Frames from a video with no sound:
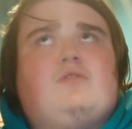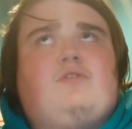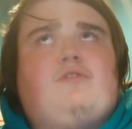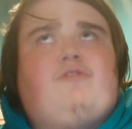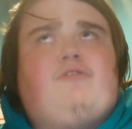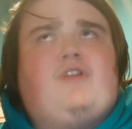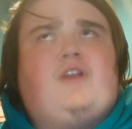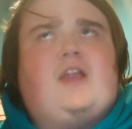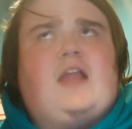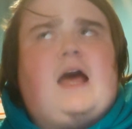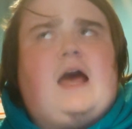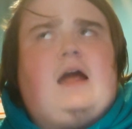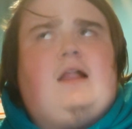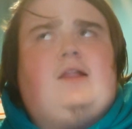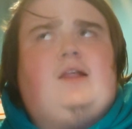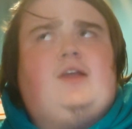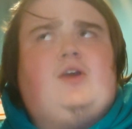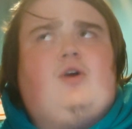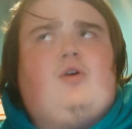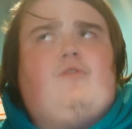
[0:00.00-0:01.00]
the
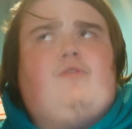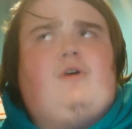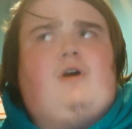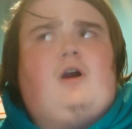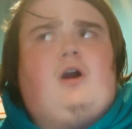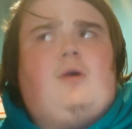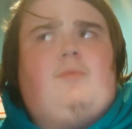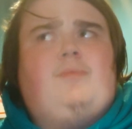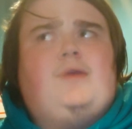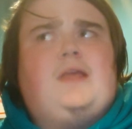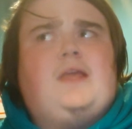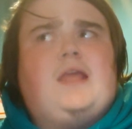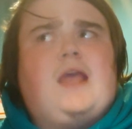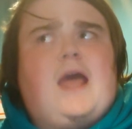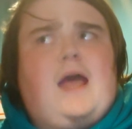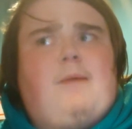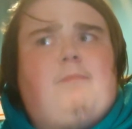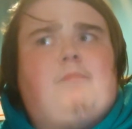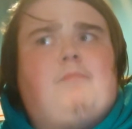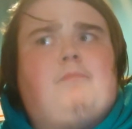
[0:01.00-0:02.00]
finale of
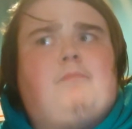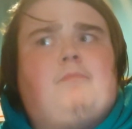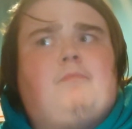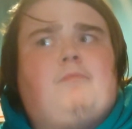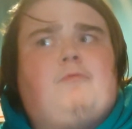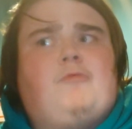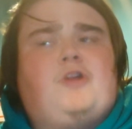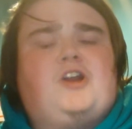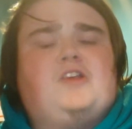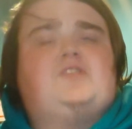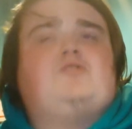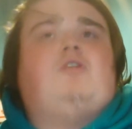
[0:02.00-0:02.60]
RPM when I